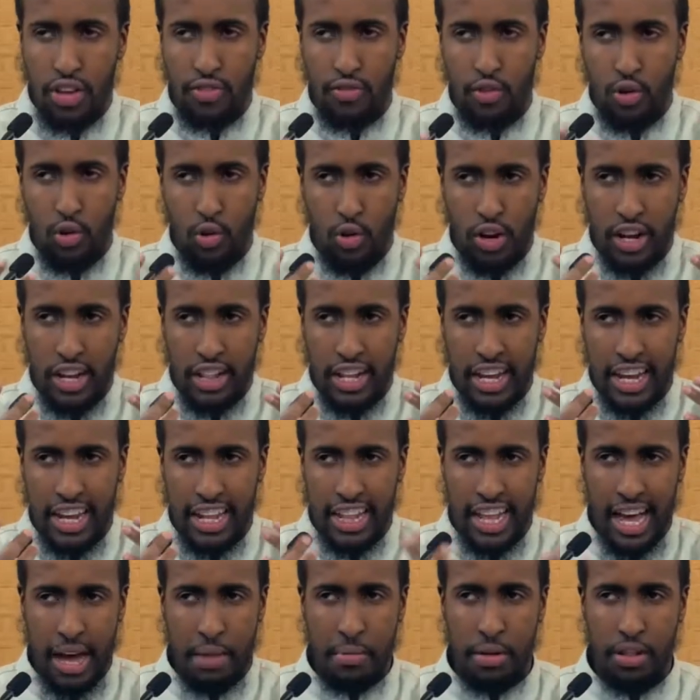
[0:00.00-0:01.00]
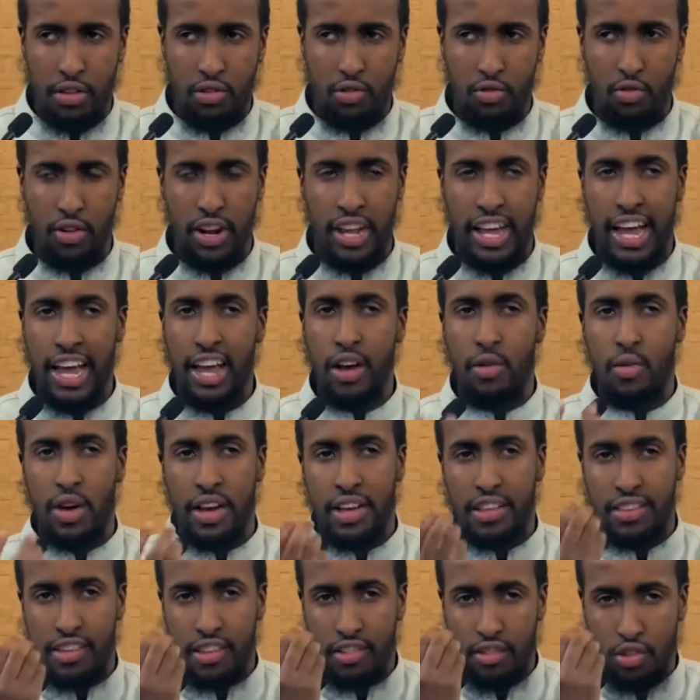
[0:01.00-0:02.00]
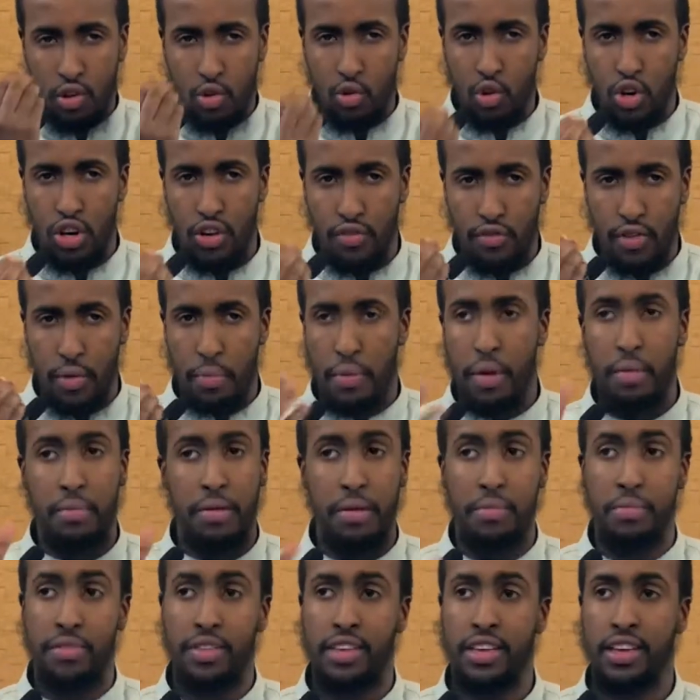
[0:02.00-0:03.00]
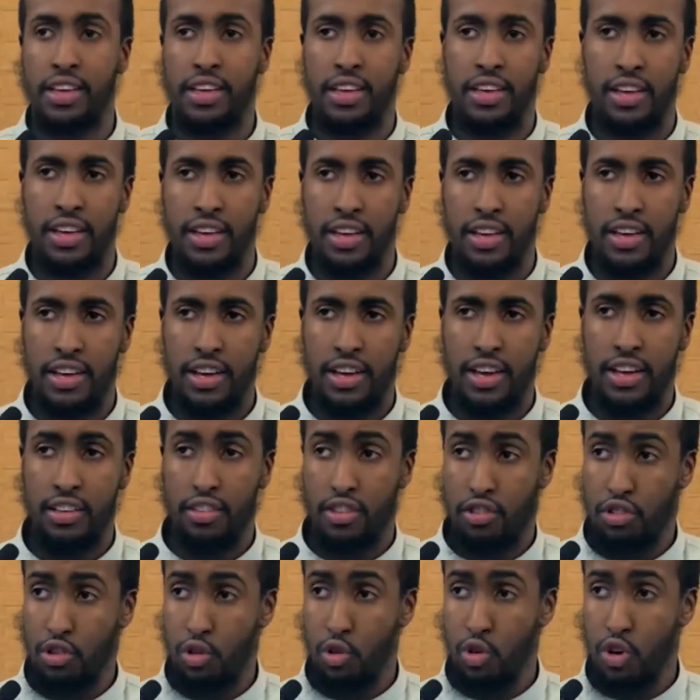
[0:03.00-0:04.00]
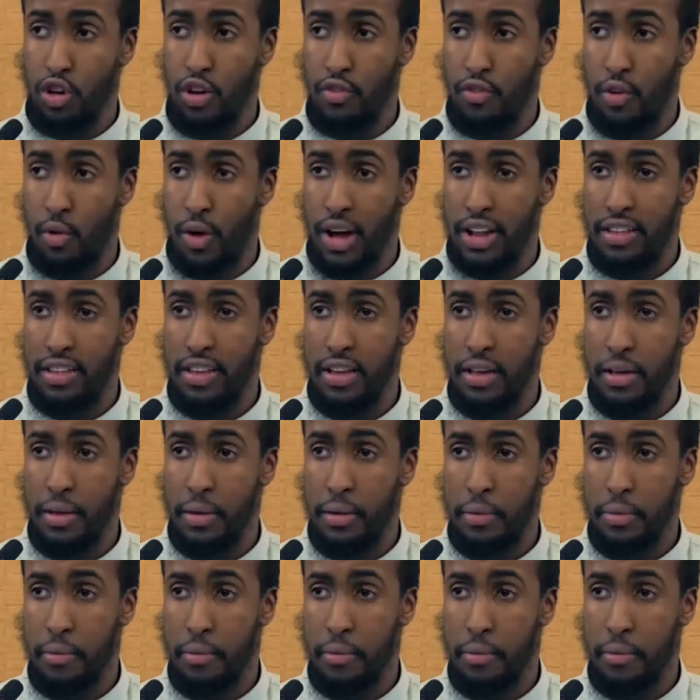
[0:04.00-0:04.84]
if you look at the kitab and the sunnah, ya ikhwa, it's a solution for problems. It's a solution for what?